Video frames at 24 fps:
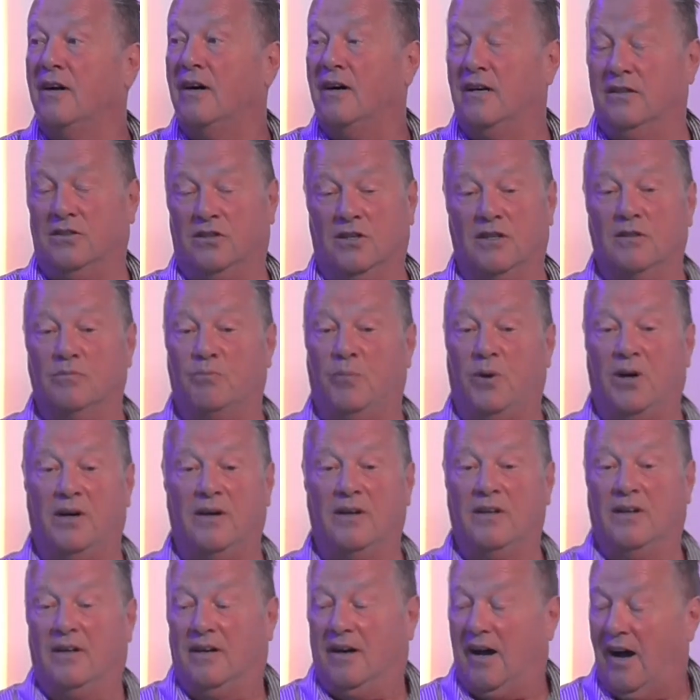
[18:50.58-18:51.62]
I says,
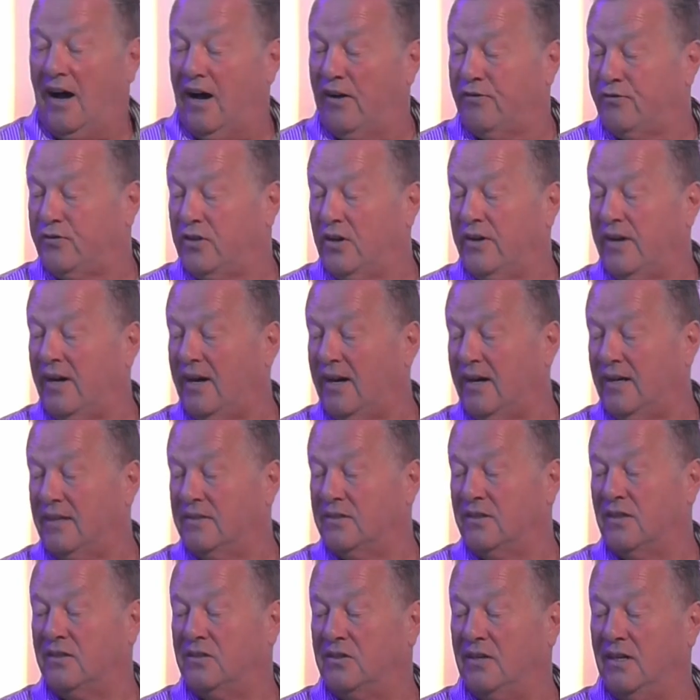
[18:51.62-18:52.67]
but after that,
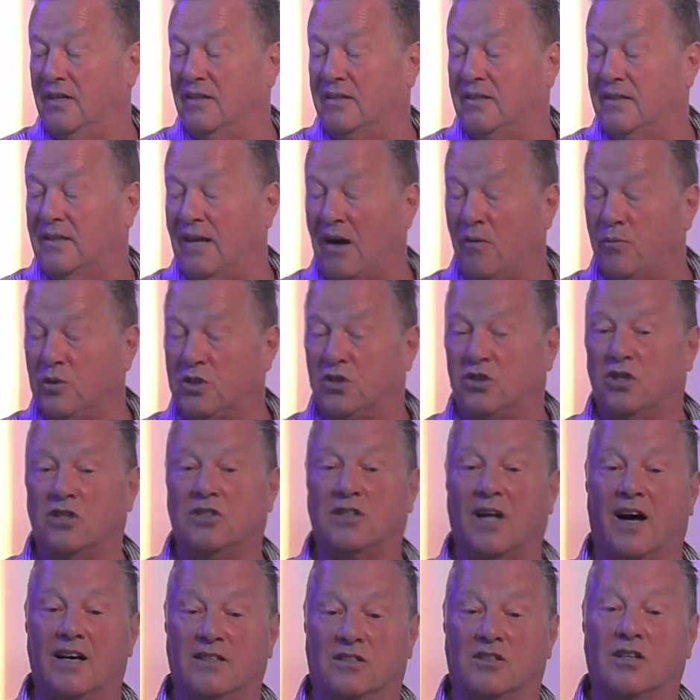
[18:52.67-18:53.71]
as I said, that was
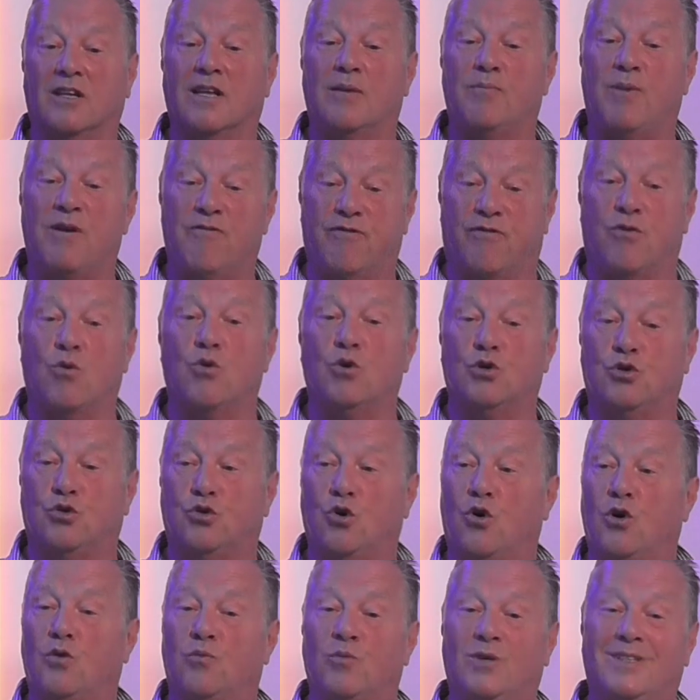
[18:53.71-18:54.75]
just actually before
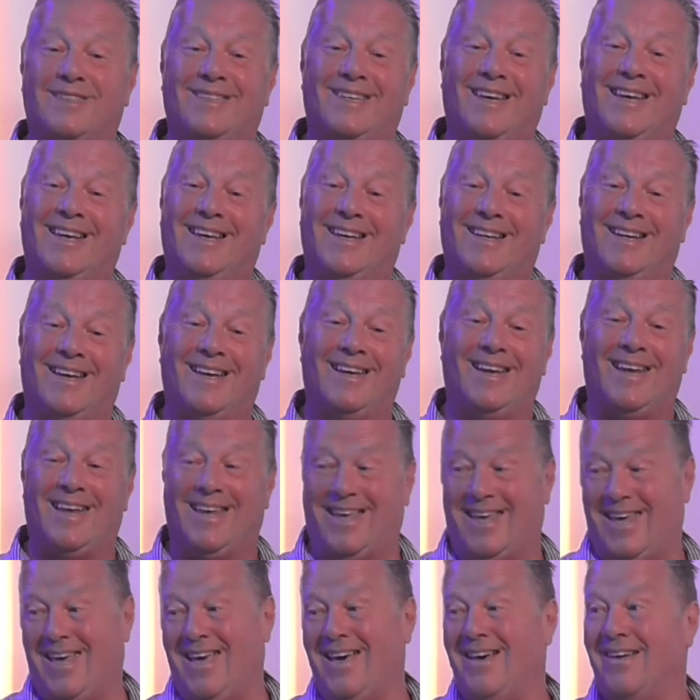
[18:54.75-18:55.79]
John was taken into
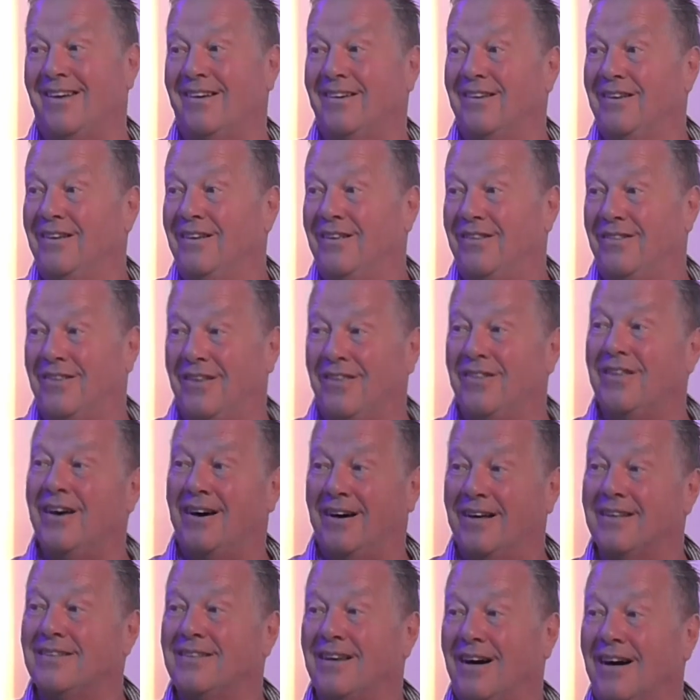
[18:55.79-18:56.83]
care that
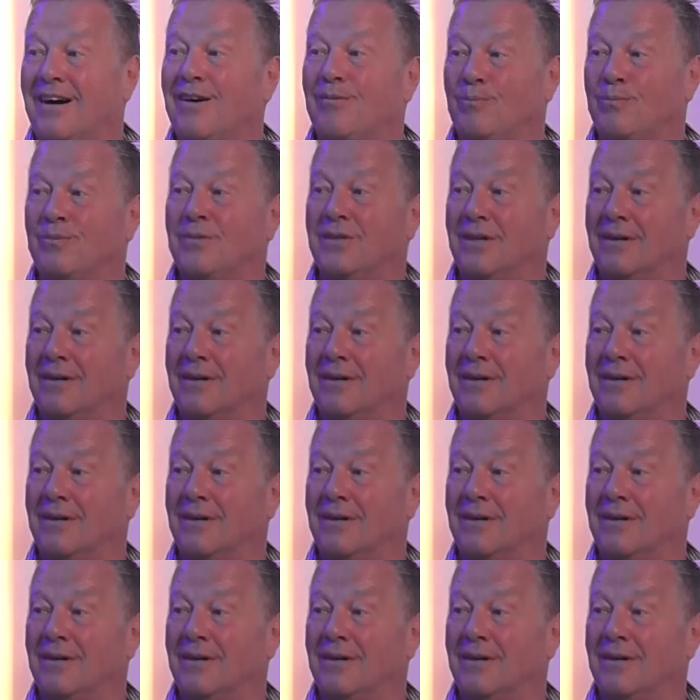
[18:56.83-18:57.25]
had happened.